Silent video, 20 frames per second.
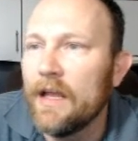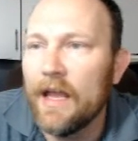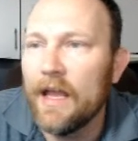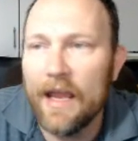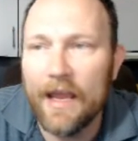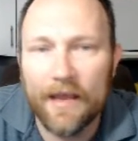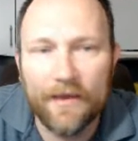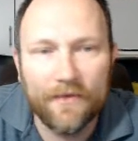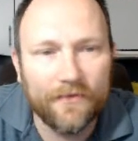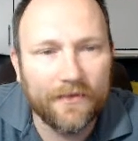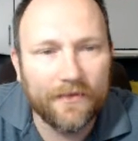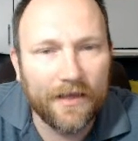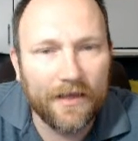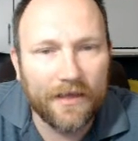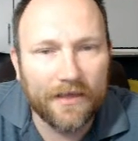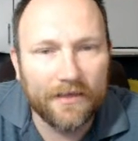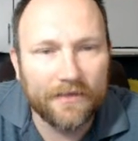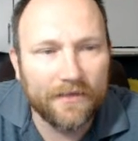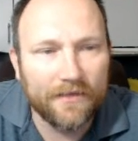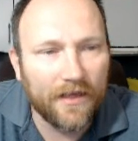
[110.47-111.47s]
And
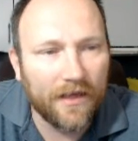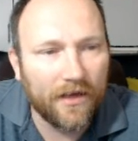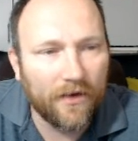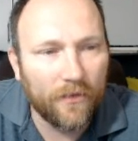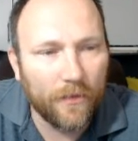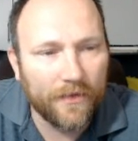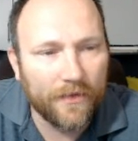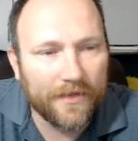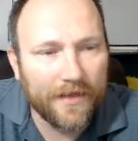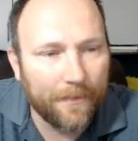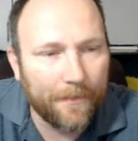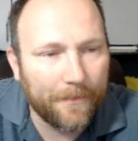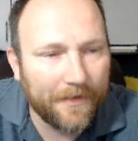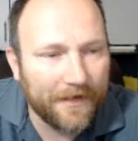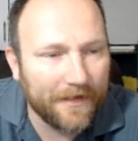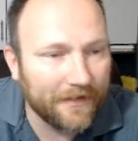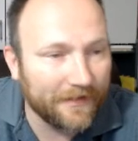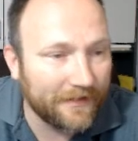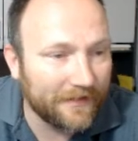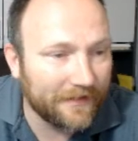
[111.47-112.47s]
then uh, with that
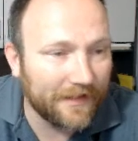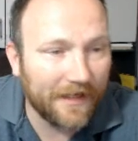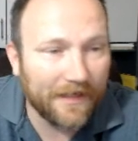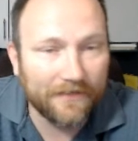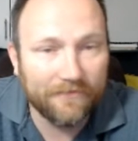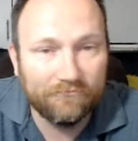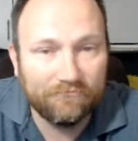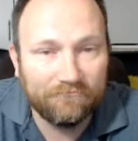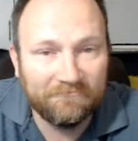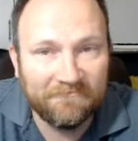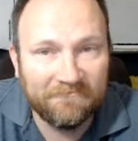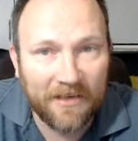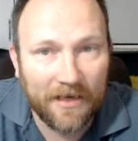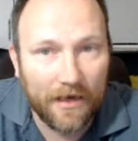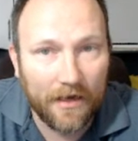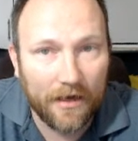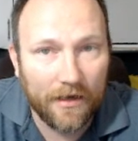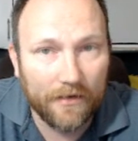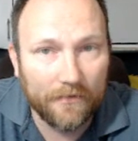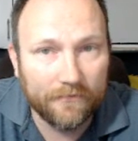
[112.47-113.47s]
being said,
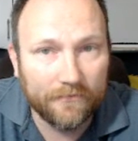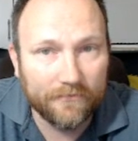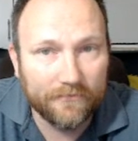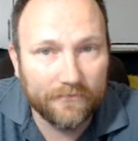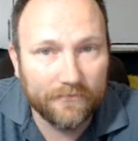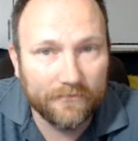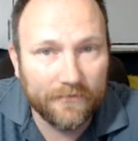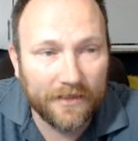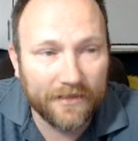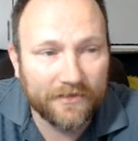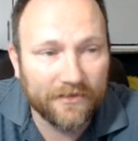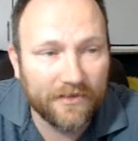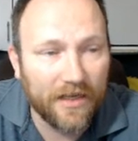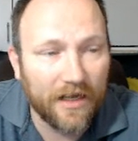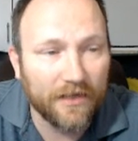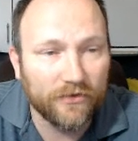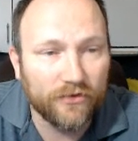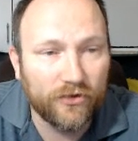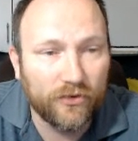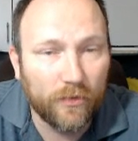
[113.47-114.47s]
uh, it's
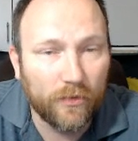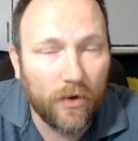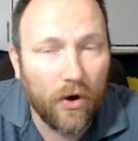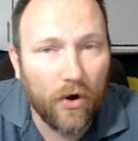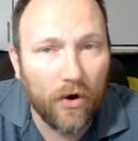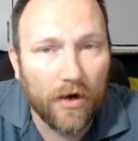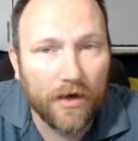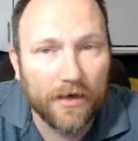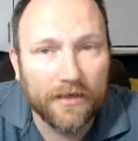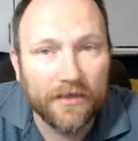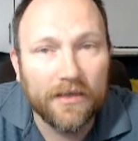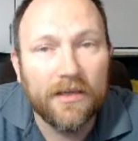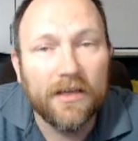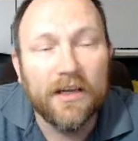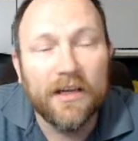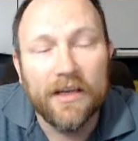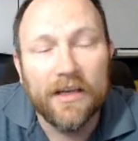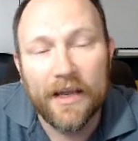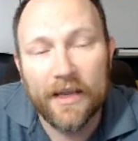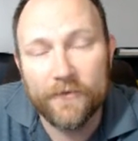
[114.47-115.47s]
not too hard.
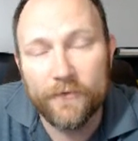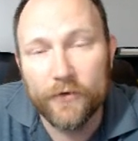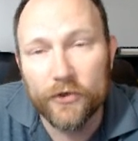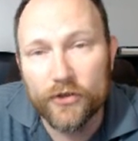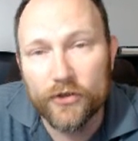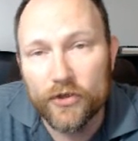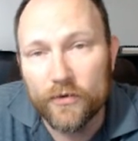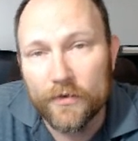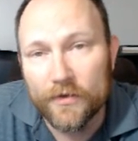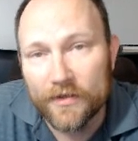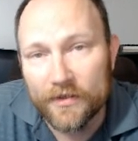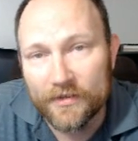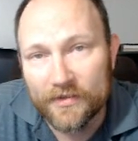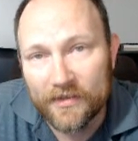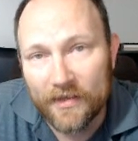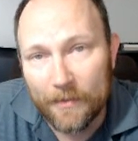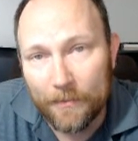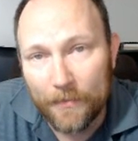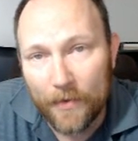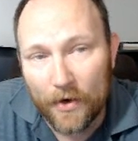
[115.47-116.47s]
If you're doing this
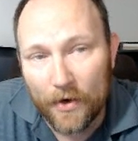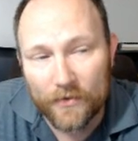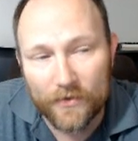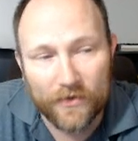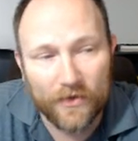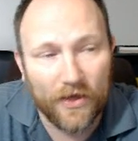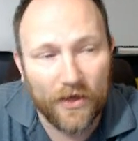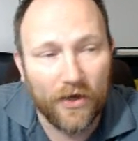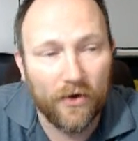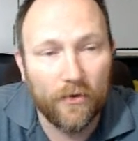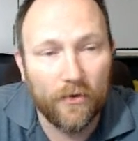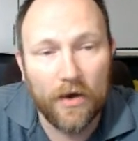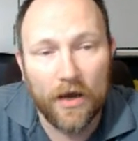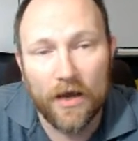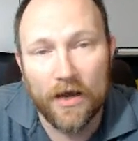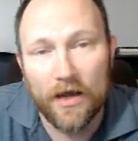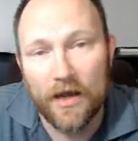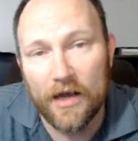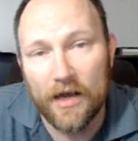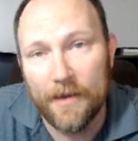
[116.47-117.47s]
clip art, though,
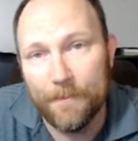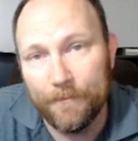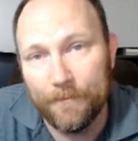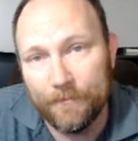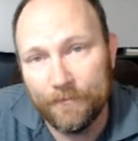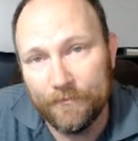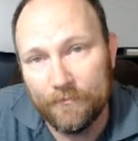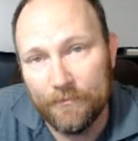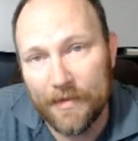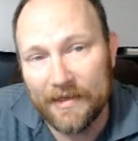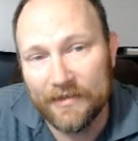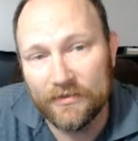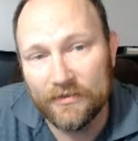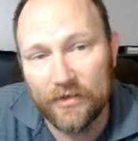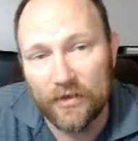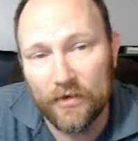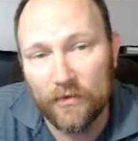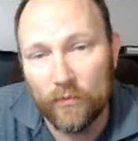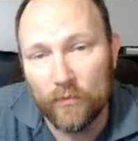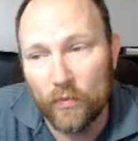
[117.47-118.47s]
um, based
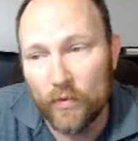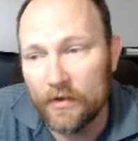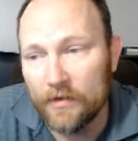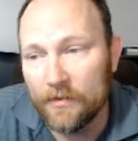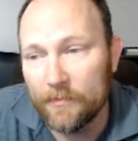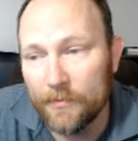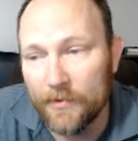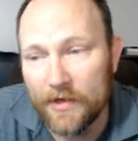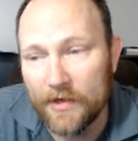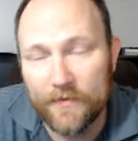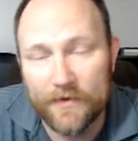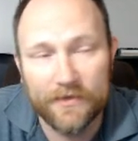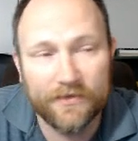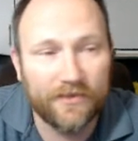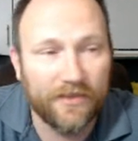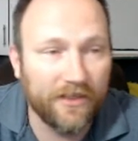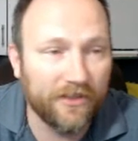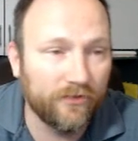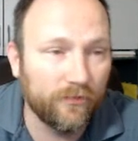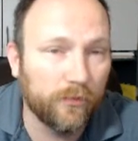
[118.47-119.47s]
on one of the previous
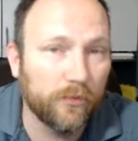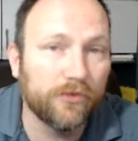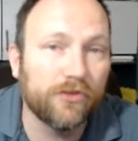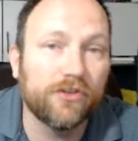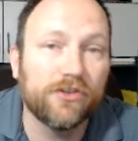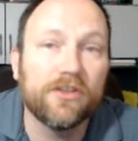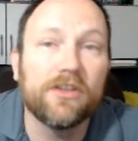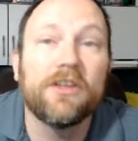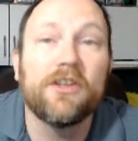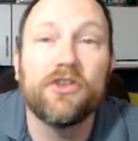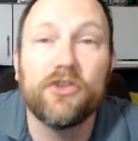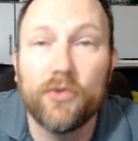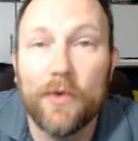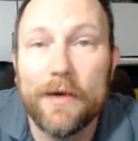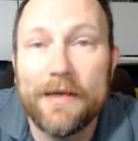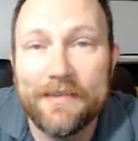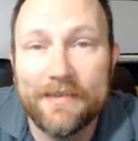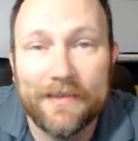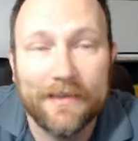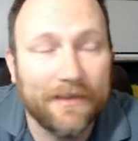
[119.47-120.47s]
things, we're just going to
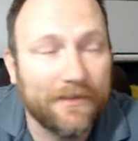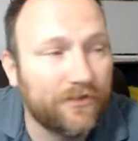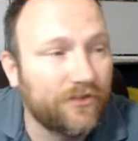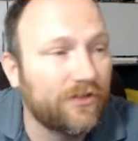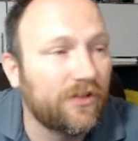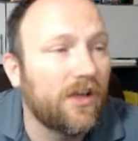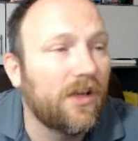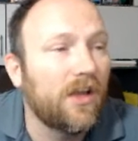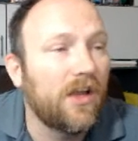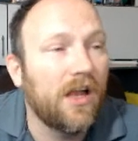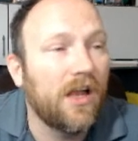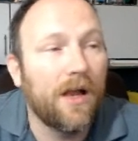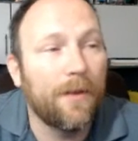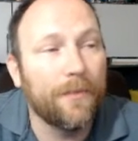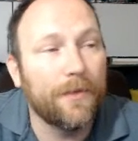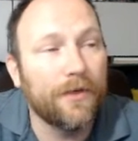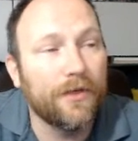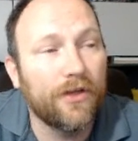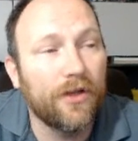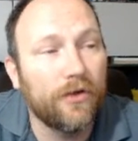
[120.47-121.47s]
trace this. I'm
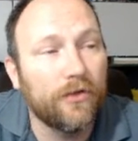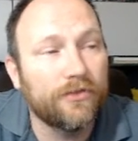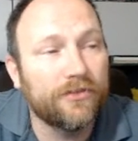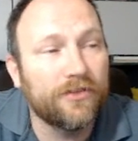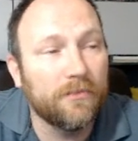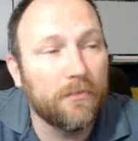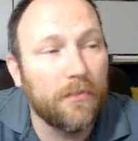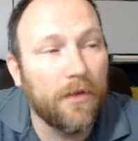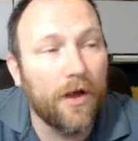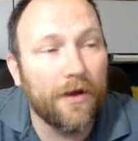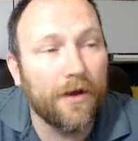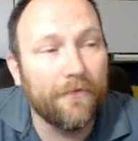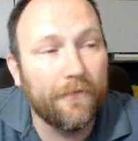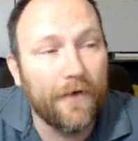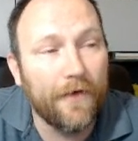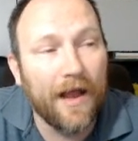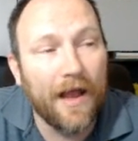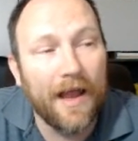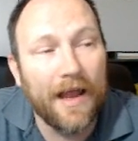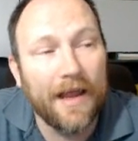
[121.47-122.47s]
going to go to
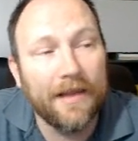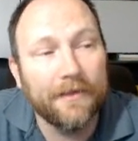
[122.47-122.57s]
Modify.